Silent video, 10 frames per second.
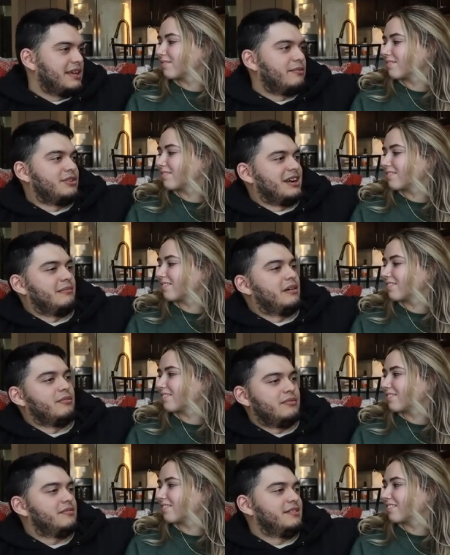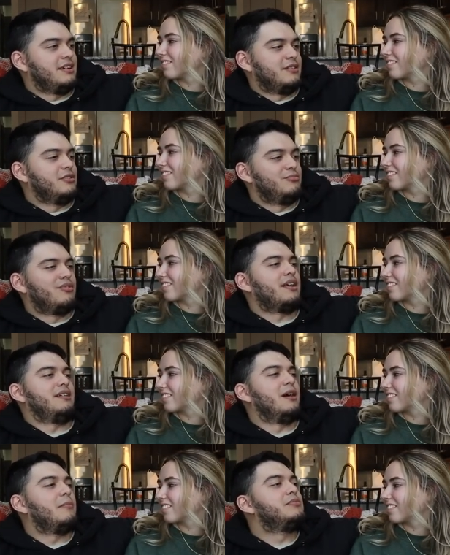Speaker 1: that. We are talking about you know you brought
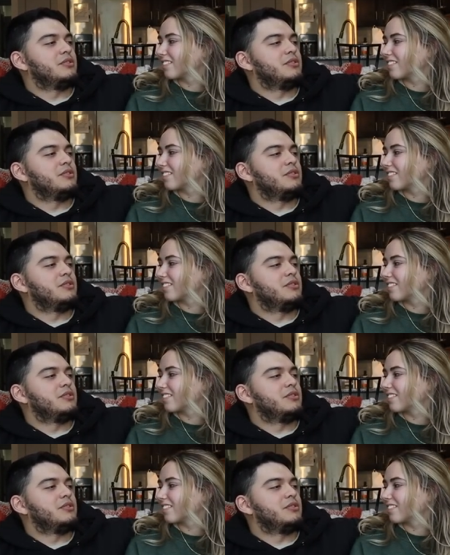it up,